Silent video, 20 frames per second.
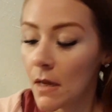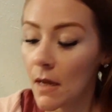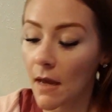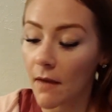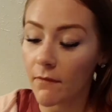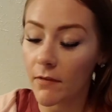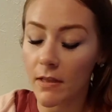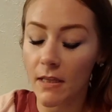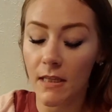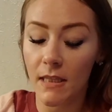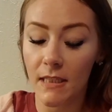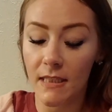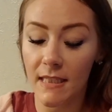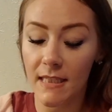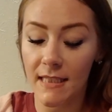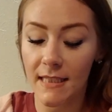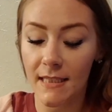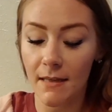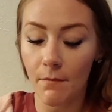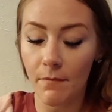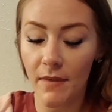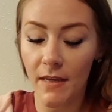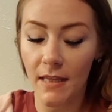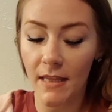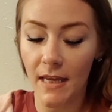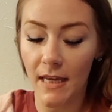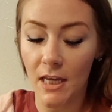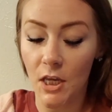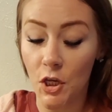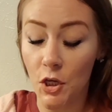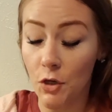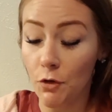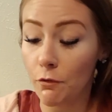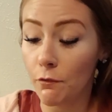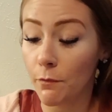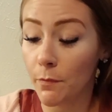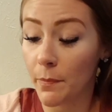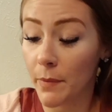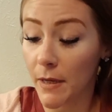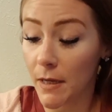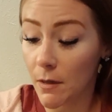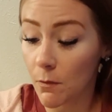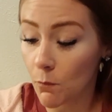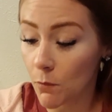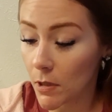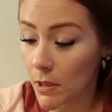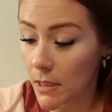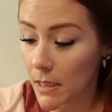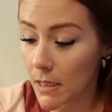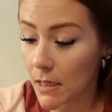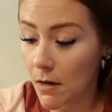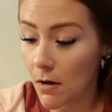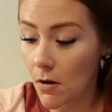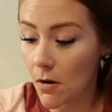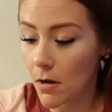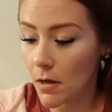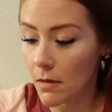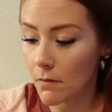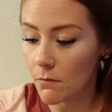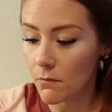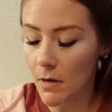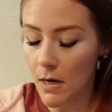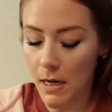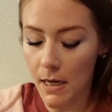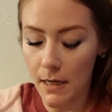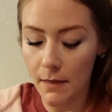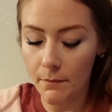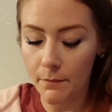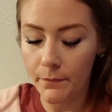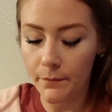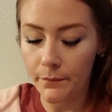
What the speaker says: I feel like this is something like you've been working on, right?